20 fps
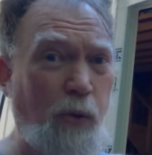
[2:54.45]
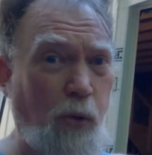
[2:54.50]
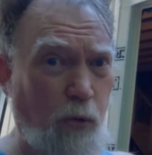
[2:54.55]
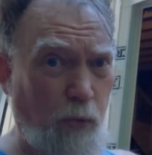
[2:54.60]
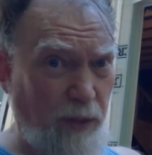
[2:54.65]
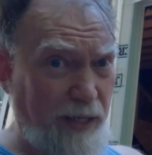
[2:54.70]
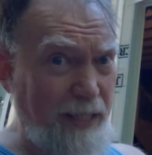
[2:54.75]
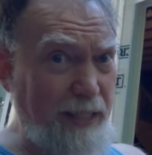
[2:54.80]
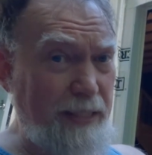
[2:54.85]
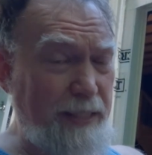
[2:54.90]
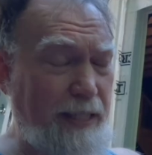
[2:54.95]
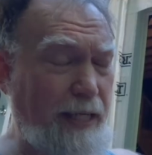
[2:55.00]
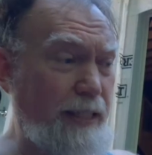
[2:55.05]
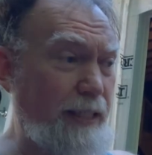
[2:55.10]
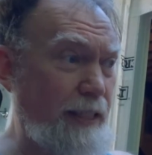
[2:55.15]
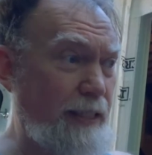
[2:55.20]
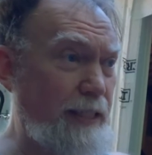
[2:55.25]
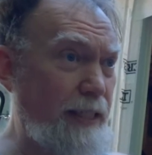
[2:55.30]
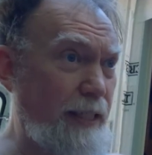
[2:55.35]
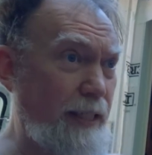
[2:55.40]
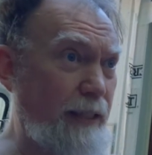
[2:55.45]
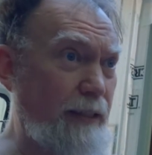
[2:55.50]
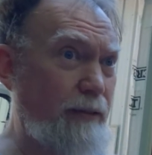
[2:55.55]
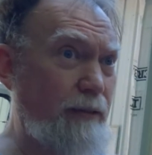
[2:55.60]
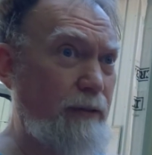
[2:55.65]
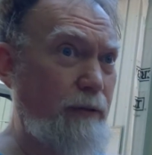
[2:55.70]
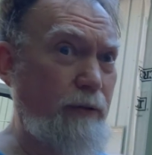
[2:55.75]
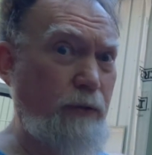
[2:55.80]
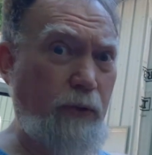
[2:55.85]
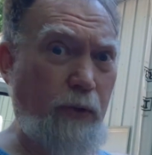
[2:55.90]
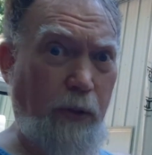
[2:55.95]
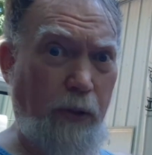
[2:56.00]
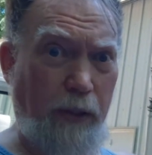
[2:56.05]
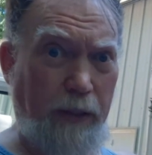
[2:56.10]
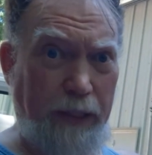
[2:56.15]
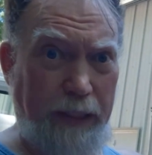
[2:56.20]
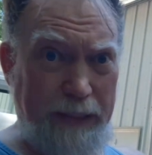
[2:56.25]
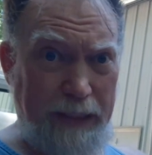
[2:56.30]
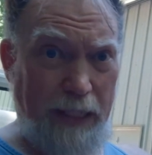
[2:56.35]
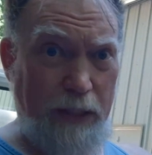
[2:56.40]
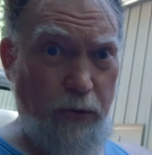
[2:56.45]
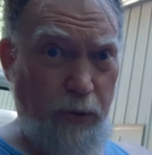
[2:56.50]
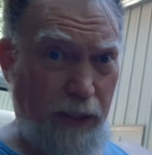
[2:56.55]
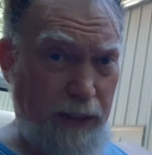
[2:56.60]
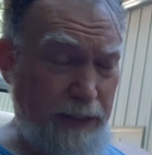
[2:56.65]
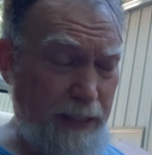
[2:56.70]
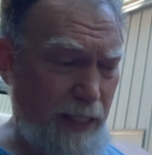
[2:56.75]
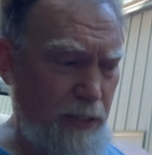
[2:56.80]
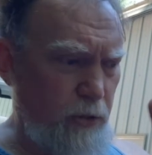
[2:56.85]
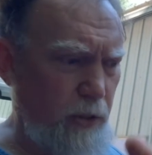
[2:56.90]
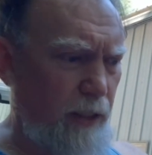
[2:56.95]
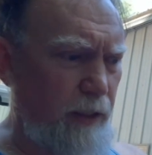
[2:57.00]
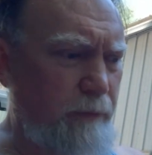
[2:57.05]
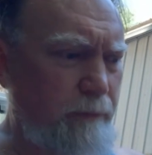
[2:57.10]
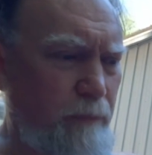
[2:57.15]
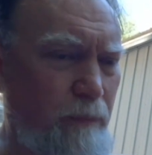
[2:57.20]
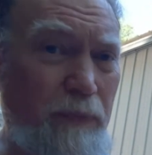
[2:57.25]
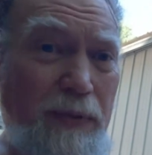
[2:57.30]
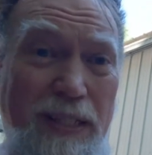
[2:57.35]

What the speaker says: or run into anything, or etc., etc.